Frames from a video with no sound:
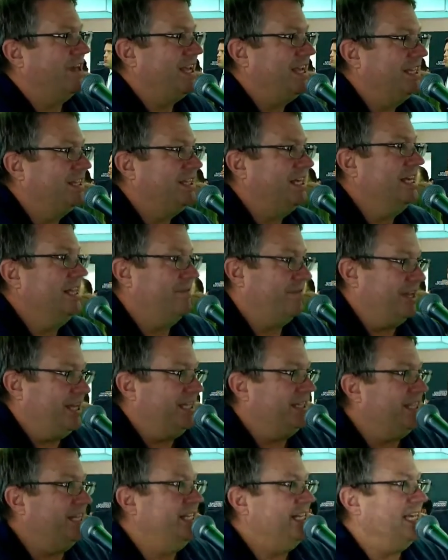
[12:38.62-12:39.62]
So if they get
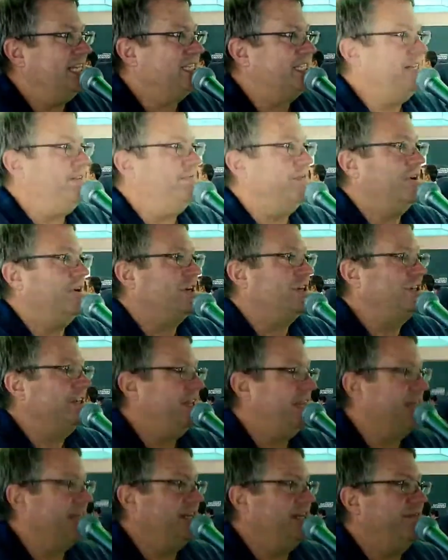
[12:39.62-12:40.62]
the density
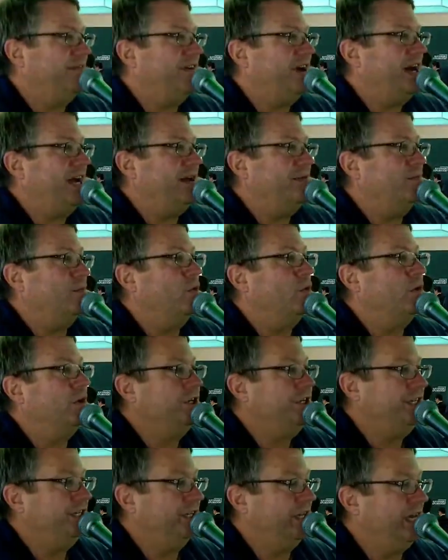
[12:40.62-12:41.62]
function, they can define
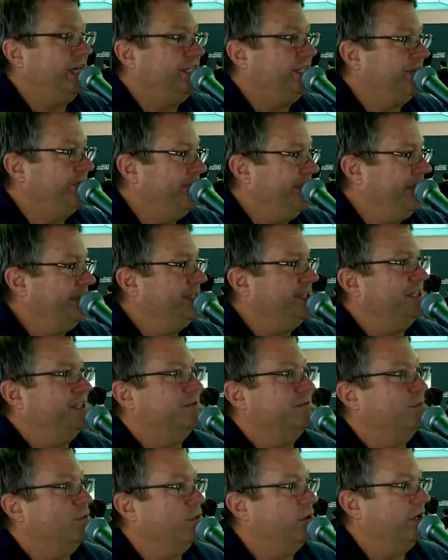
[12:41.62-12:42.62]
more geologic
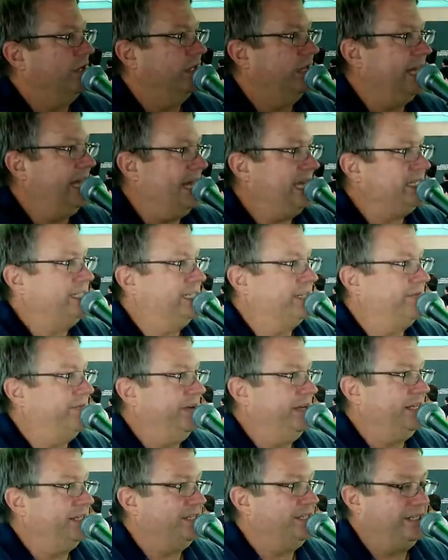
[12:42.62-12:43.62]
facies, more elastic
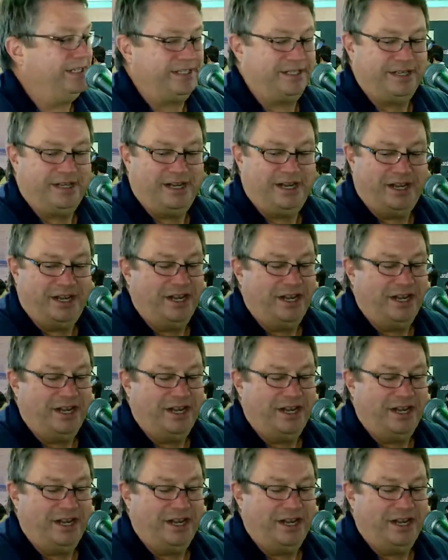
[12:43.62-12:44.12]
facies.